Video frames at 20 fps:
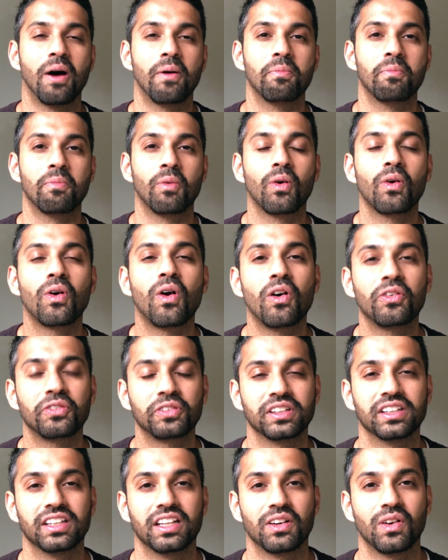more
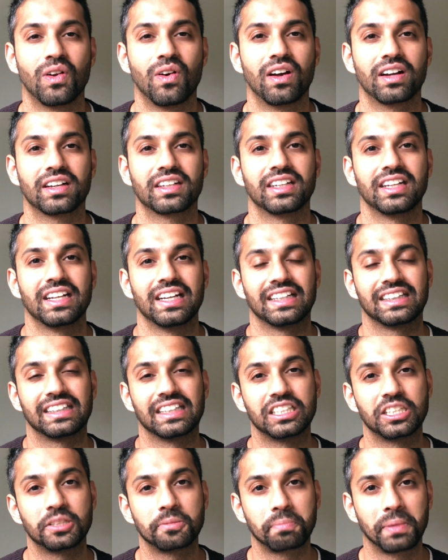often than not, the
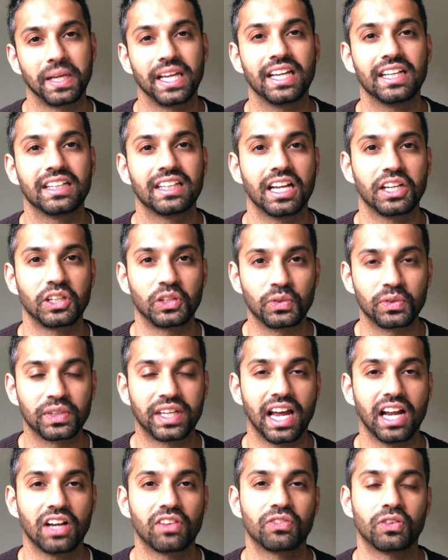speed that you
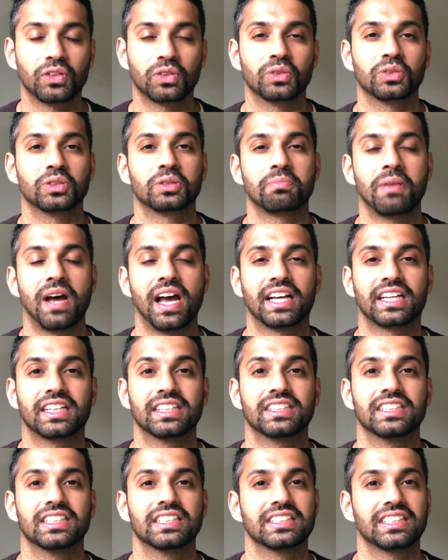get for those
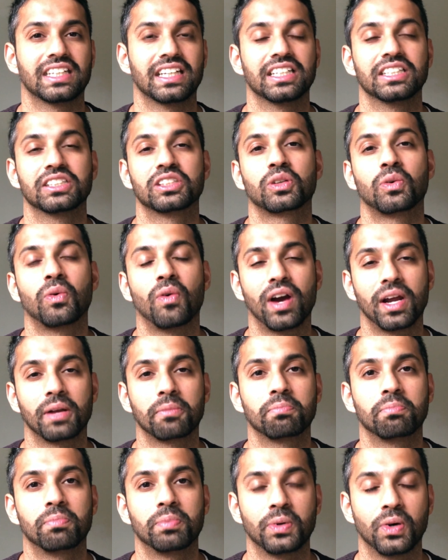packages is
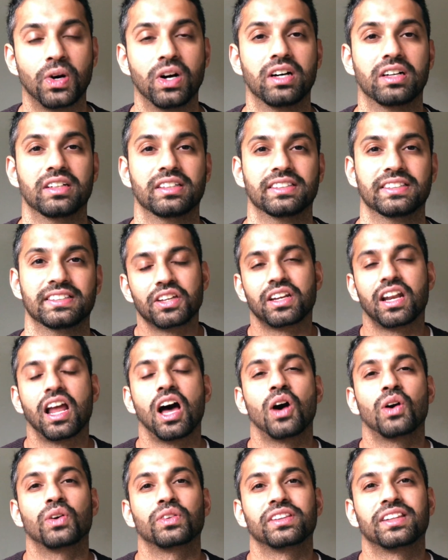quite poor.
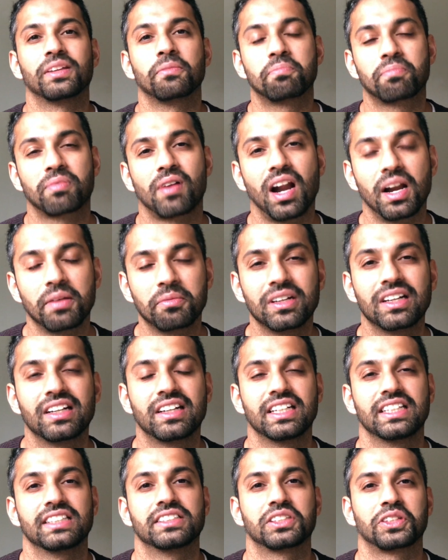Now, the primary
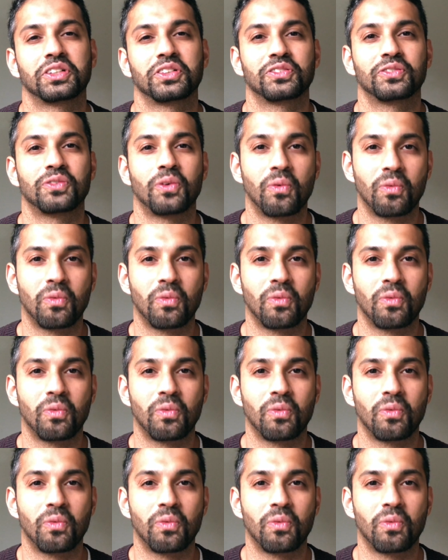reason for